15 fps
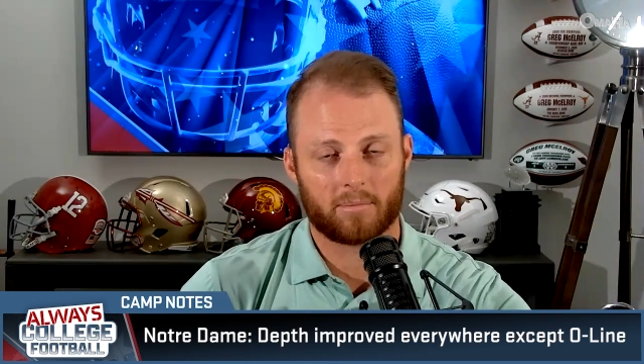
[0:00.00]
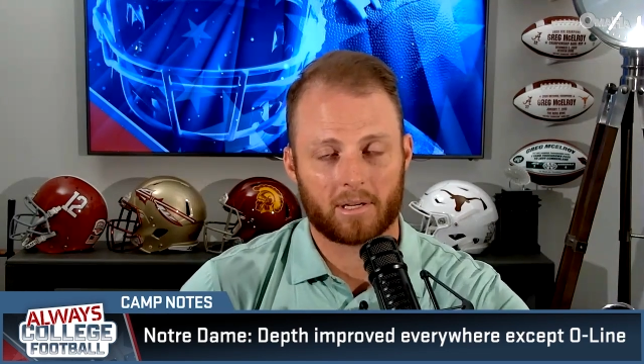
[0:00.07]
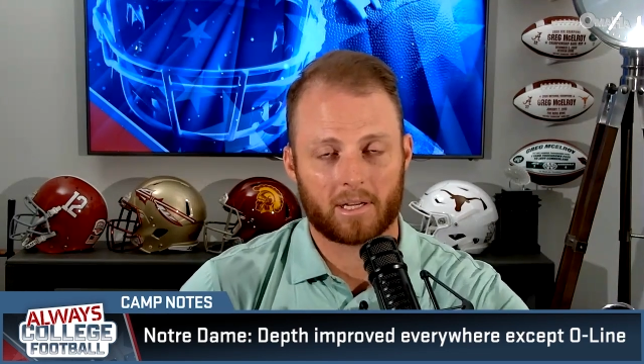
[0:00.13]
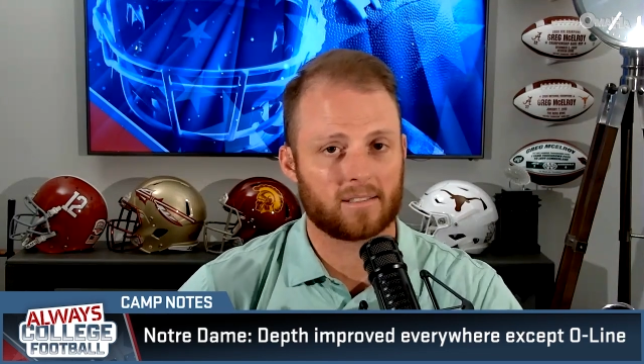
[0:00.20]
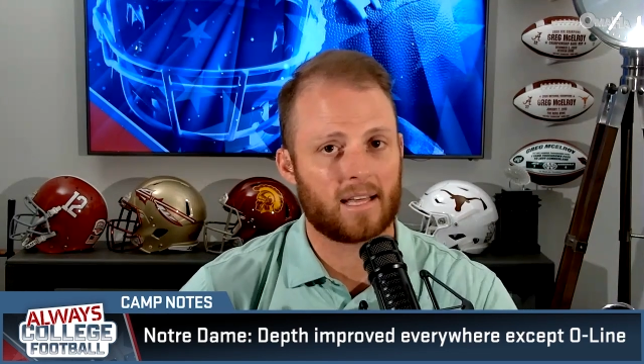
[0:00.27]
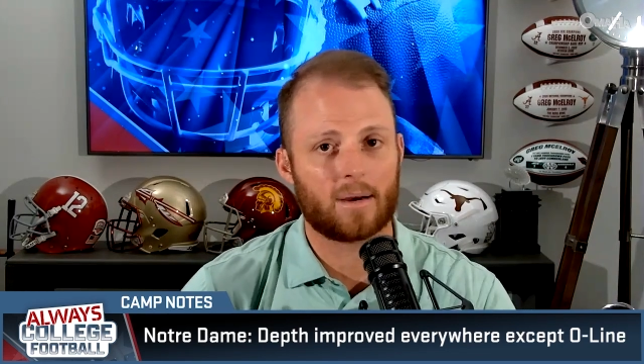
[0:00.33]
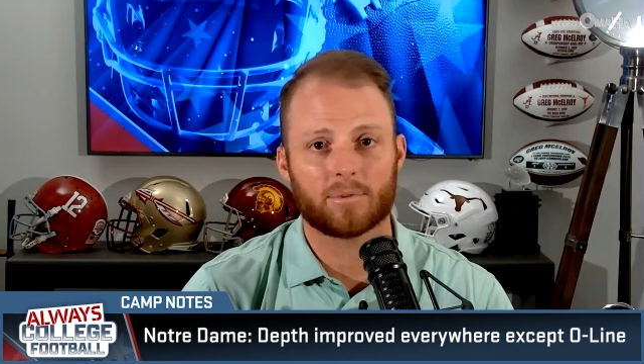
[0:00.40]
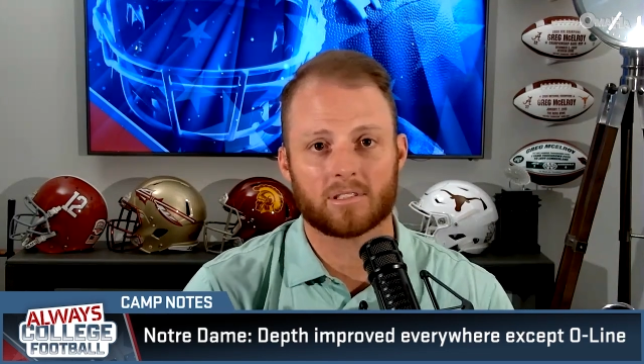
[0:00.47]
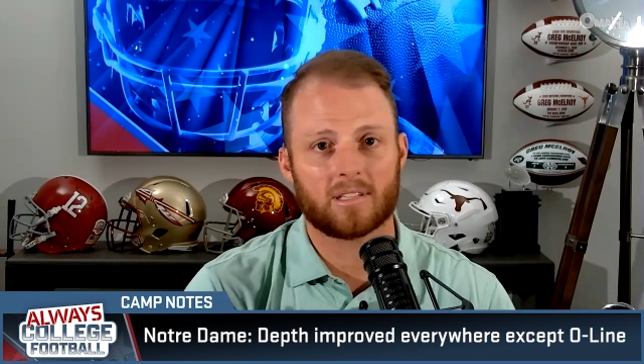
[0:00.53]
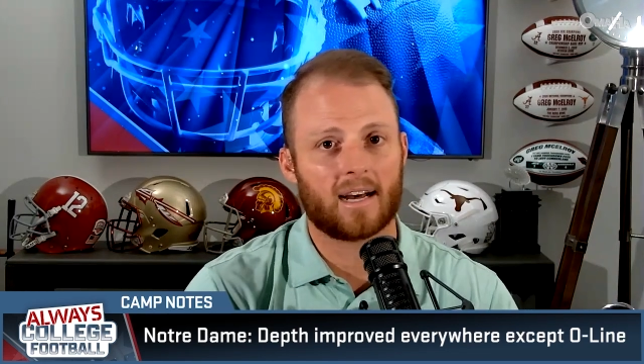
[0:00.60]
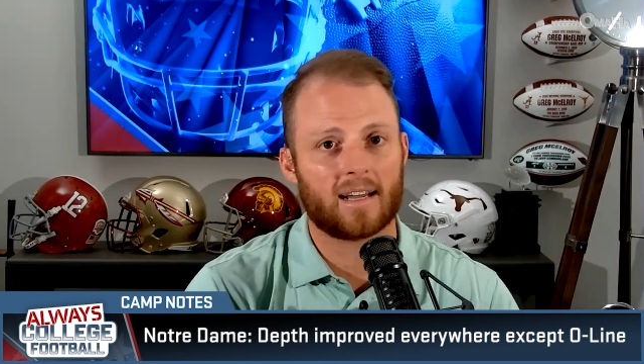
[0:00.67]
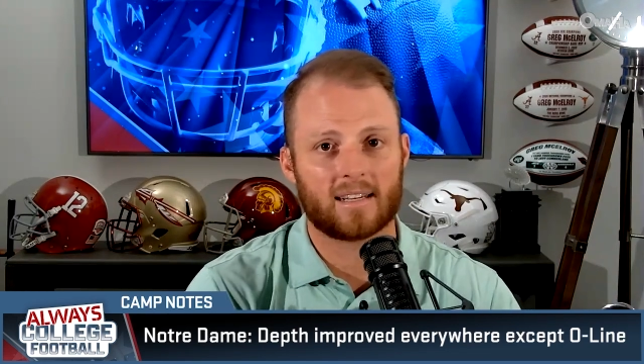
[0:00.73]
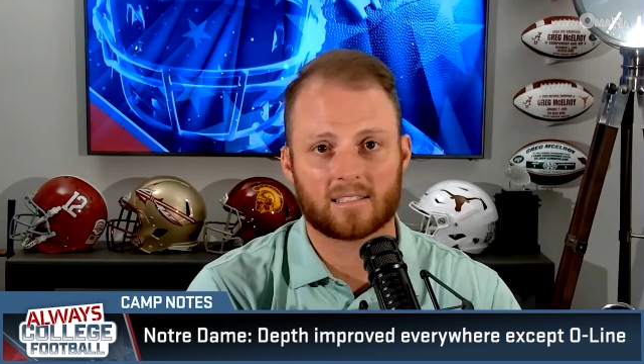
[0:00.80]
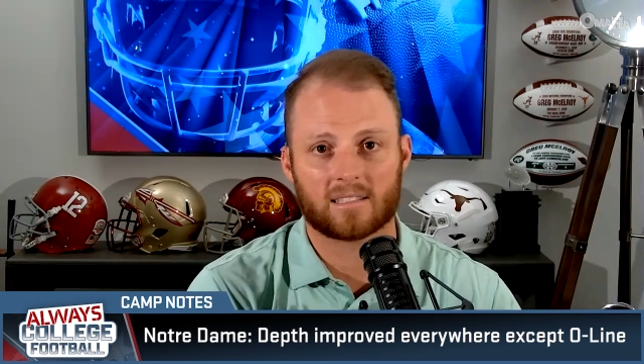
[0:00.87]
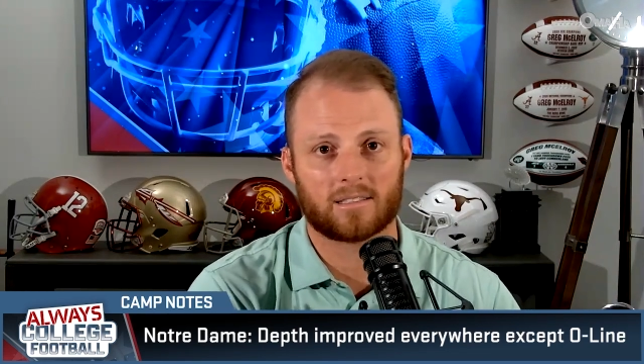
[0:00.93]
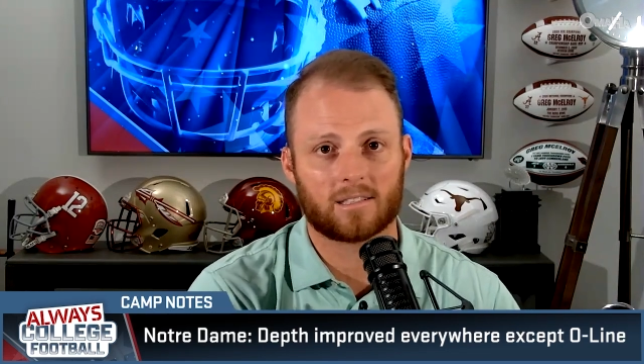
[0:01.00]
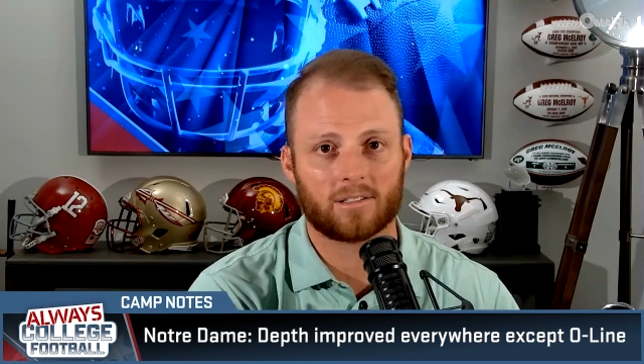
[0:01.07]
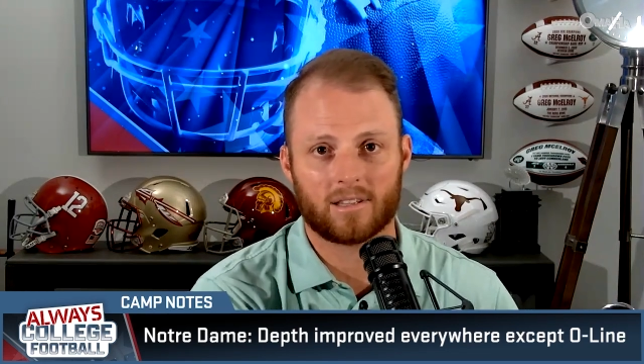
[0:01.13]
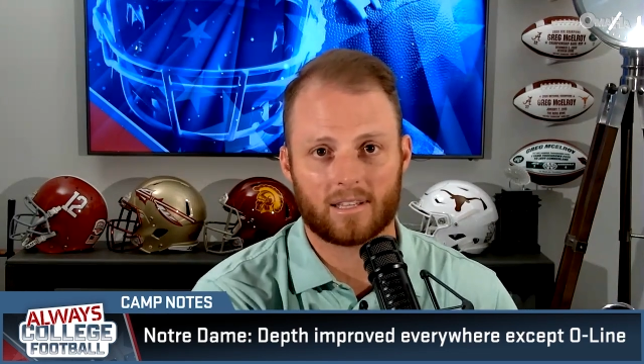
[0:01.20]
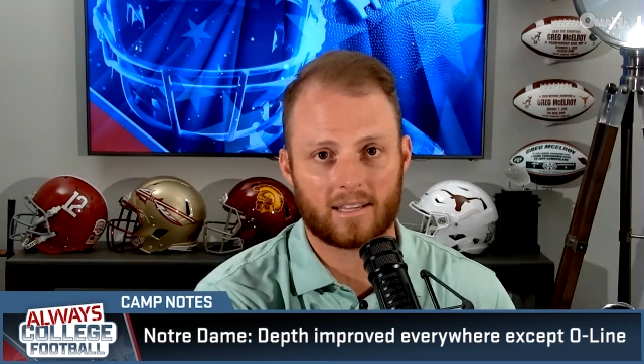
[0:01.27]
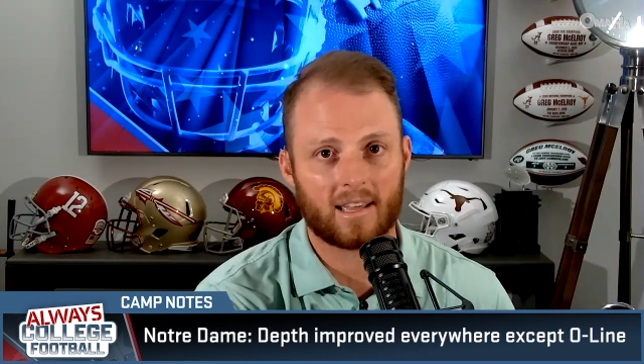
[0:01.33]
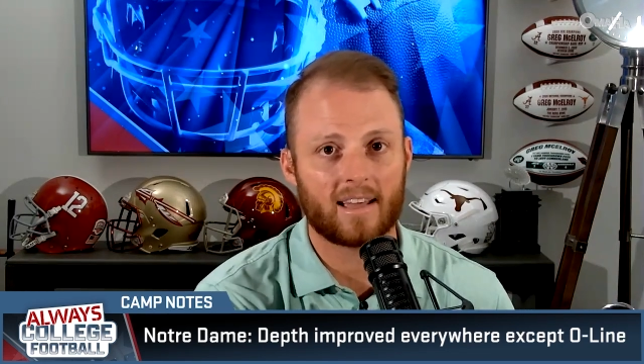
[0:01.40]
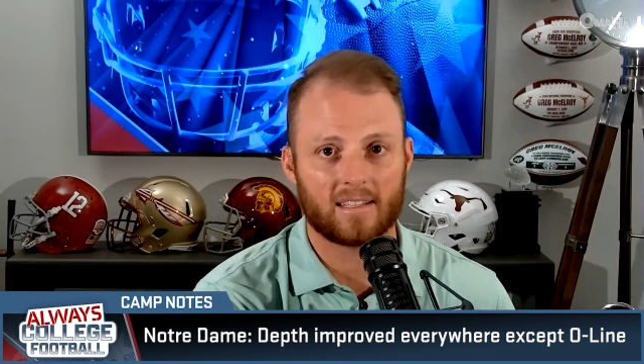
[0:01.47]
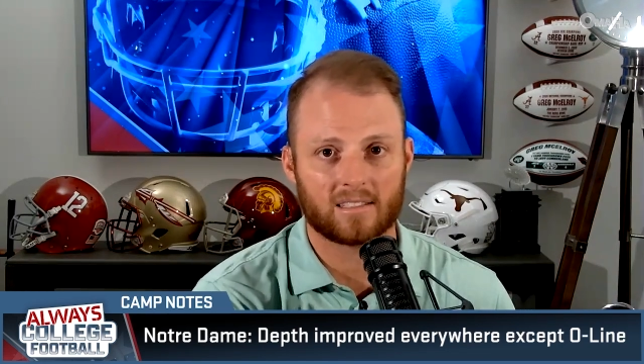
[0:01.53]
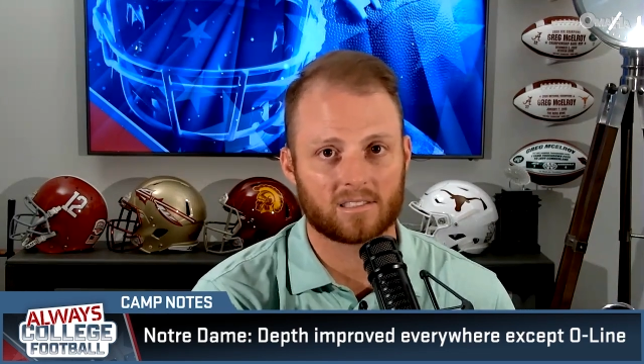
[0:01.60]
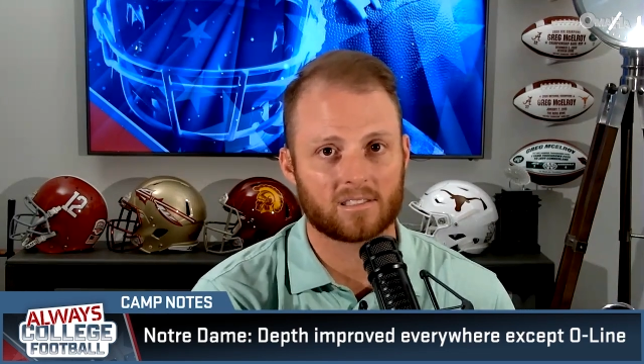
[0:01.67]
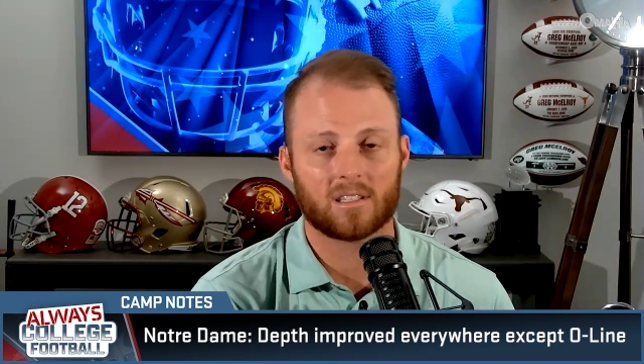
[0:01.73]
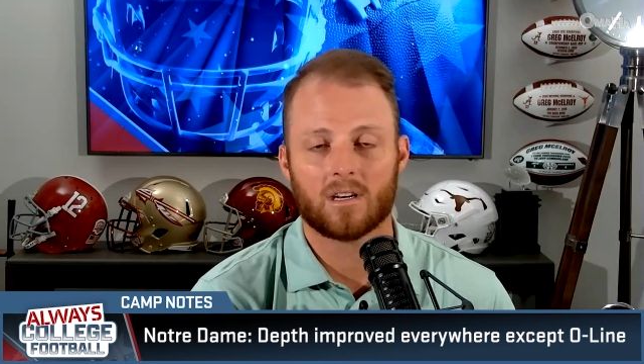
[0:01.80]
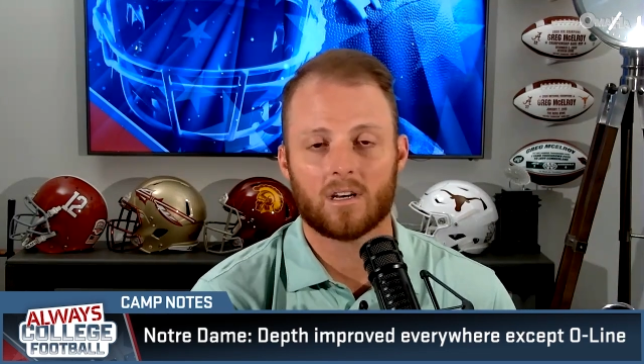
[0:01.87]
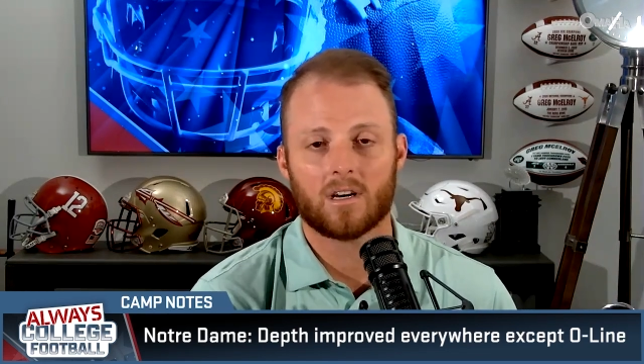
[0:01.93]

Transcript: because that was not necessarily the case